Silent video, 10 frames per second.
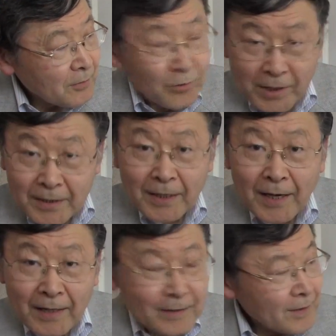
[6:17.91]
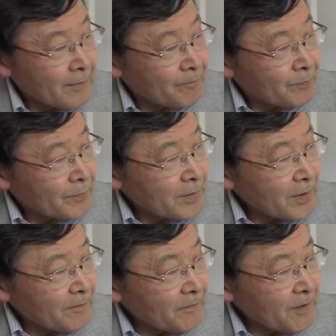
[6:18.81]
On the other hand,
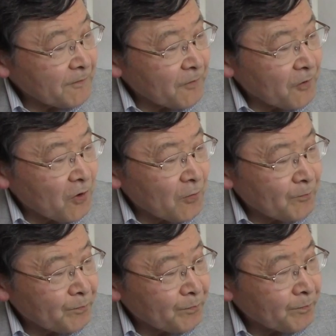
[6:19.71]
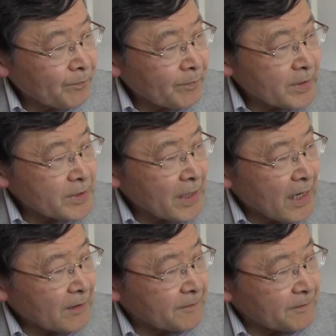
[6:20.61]
if we form this
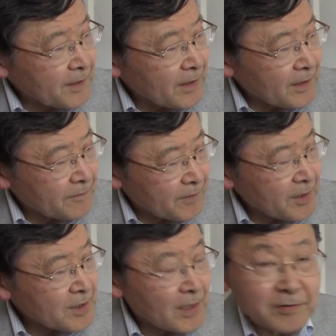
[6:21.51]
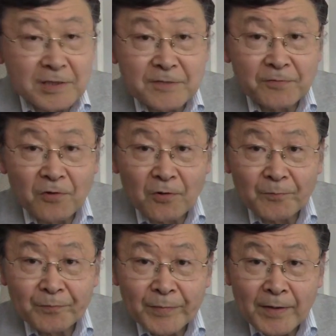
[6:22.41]
kind of, if these countries
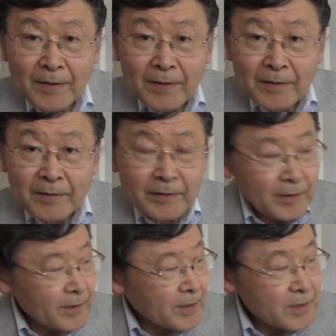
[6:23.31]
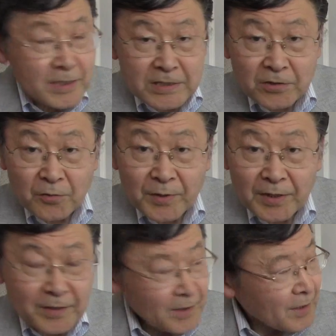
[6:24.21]
form the East Asian
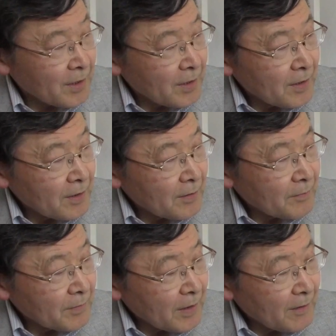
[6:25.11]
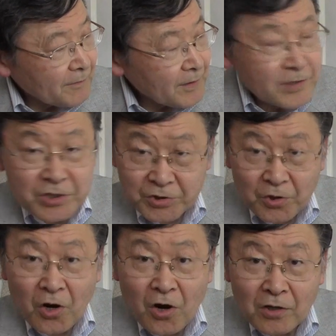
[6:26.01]
community, very
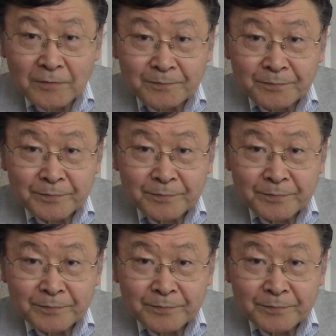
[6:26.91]
strong,